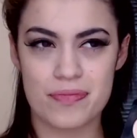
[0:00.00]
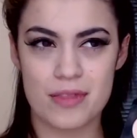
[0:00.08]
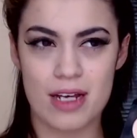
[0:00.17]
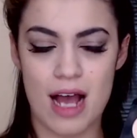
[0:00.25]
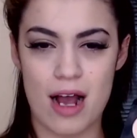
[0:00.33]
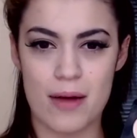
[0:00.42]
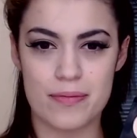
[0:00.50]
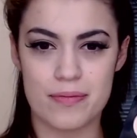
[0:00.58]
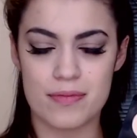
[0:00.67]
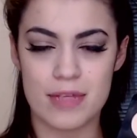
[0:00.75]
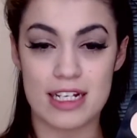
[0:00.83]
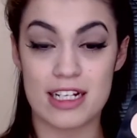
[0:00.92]

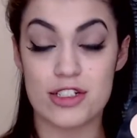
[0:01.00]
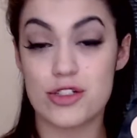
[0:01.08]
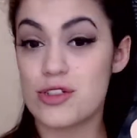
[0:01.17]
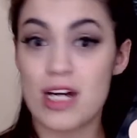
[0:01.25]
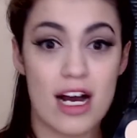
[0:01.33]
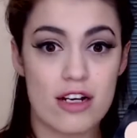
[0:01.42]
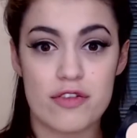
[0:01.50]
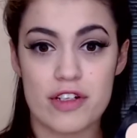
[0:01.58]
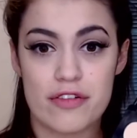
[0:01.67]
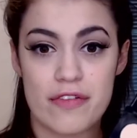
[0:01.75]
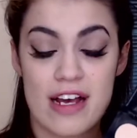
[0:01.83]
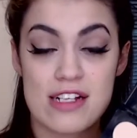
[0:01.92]
like, they're too dark for your
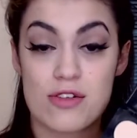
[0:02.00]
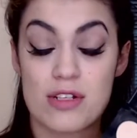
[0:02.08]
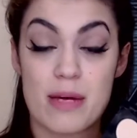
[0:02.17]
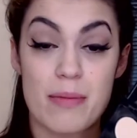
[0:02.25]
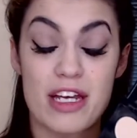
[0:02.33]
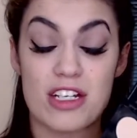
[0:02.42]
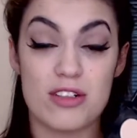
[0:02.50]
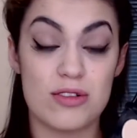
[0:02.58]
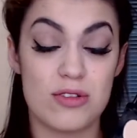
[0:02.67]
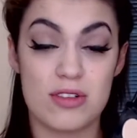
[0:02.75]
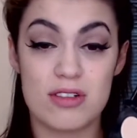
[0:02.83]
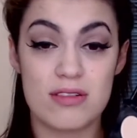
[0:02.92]
face or they make you
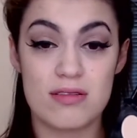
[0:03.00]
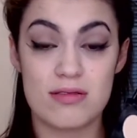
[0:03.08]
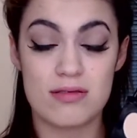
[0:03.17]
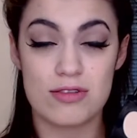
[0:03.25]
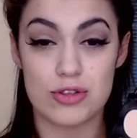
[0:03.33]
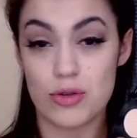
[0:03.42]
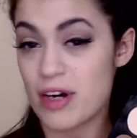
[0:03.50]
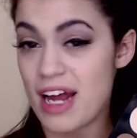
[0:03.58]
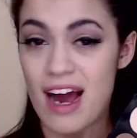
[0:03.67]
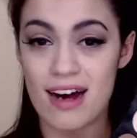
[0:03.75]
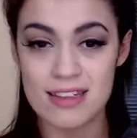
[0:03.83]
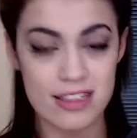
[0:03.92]
look drawn
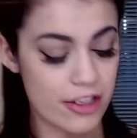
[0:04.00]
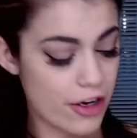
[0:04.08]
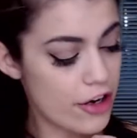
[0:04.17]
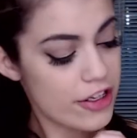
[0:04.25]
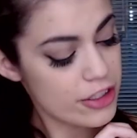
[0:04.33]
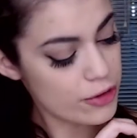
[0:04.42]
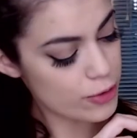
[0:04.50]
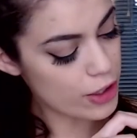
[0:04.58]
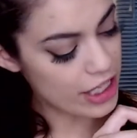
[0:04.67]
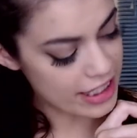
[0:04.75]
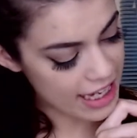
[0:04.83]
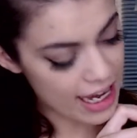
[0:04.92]
out. You
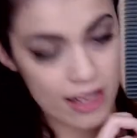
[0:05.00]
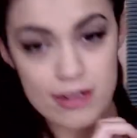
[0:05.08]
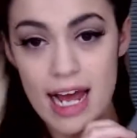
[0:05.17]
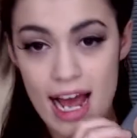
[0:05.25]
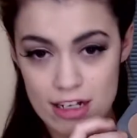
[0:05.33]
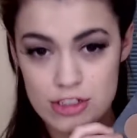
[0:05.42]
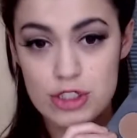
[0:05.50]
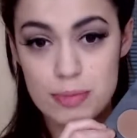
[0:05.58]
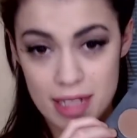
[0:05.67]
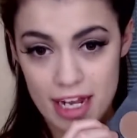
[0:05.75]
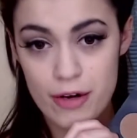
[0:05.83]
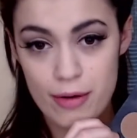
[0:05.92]
work out as you
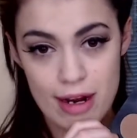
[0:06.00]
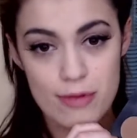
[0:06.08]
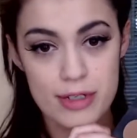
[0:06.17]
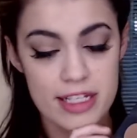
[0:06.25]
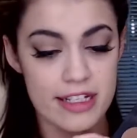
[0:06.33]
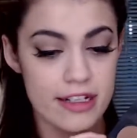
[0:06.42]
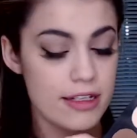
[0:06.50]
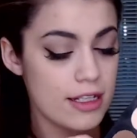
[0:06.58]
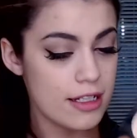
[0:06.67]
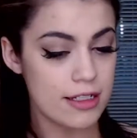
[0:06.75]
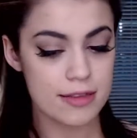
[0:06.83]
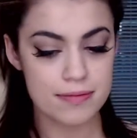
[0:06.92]
play around with it.
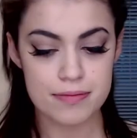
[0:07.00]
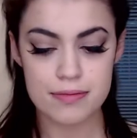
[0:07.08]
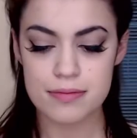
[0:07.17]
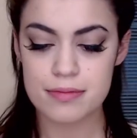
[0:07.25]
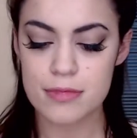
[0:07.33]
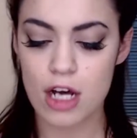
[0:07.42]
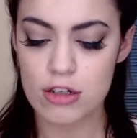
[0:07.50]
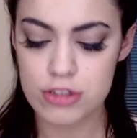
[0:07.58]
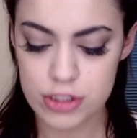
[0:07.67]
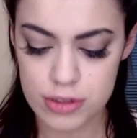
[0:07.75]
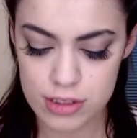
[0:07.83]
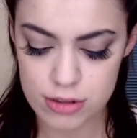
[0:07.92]
I'll
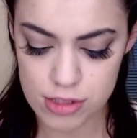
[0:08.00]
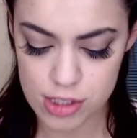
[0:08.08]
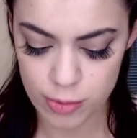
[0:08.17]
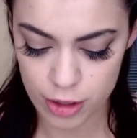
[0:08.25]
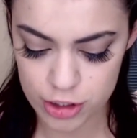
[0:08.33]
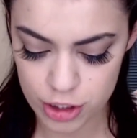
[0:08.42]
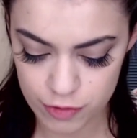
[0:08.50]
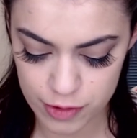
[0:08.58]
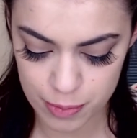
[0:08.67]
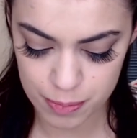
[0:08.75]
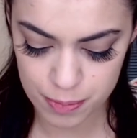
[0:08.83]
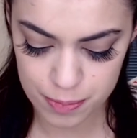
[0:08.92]
do a little swatch of
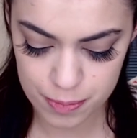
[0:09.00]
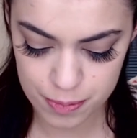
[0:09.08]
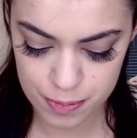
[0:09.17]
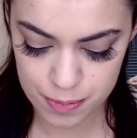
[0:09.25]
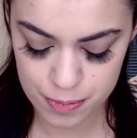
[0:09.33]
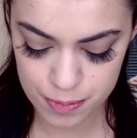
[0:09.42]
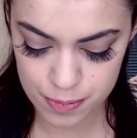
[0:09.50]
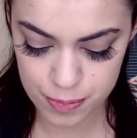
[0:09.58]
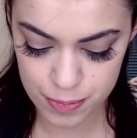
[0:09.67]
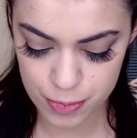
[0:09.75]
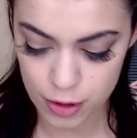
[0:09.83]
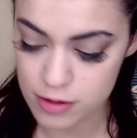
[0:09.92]
the
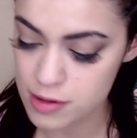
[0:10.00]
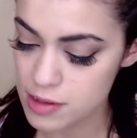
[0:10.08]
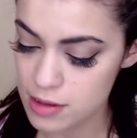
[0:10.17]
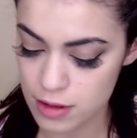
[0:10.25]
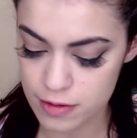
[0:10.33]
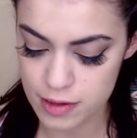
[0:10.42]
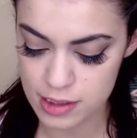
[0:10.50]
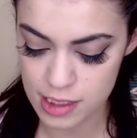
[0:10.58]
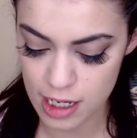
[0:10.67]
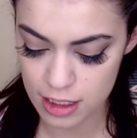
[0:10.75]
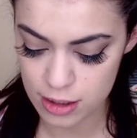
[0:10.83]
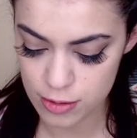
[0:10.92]
bronze of the
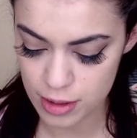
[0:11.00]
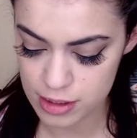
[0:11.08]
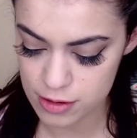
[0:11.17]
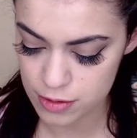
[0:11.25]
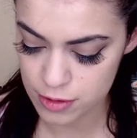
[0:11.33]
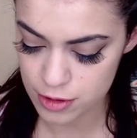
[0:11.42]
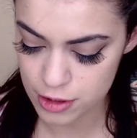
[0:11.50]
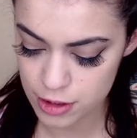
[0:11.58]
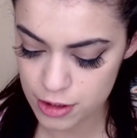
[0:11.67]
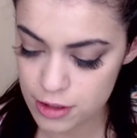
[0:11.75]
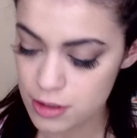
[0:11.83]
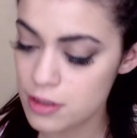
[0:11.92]
darker ones for
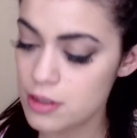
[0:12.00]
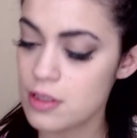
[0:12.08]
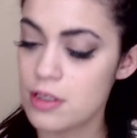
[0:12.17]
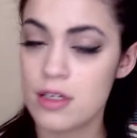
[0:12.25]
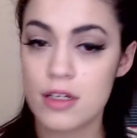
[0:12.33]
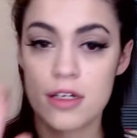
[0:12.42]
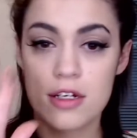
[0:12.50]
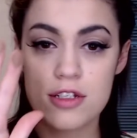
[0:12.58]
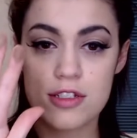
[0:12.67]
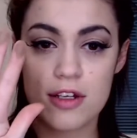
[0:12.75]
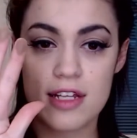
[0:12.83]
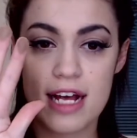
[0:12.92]
you.
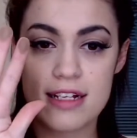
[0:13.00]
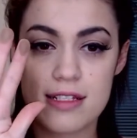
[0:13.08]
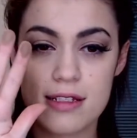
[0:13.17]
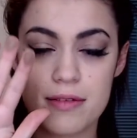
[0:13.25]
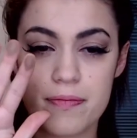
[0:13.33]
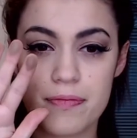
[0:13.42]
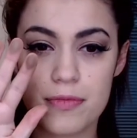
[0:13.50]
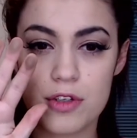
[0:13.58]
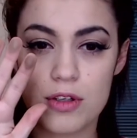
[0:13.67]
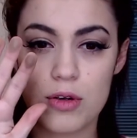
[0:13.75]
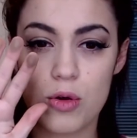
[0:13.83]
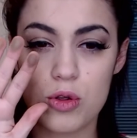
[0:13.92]
So that's
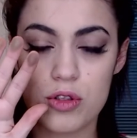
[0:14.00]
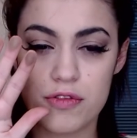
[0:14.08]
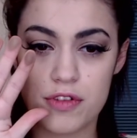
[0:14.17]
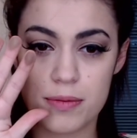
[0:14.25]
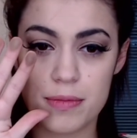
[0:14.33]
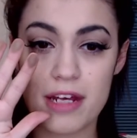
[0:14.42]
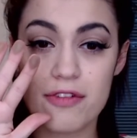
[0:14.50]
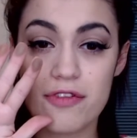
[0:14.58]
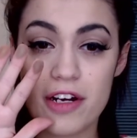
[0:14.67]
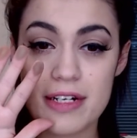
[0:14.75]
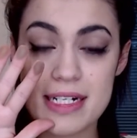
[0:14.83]
all of them. They're very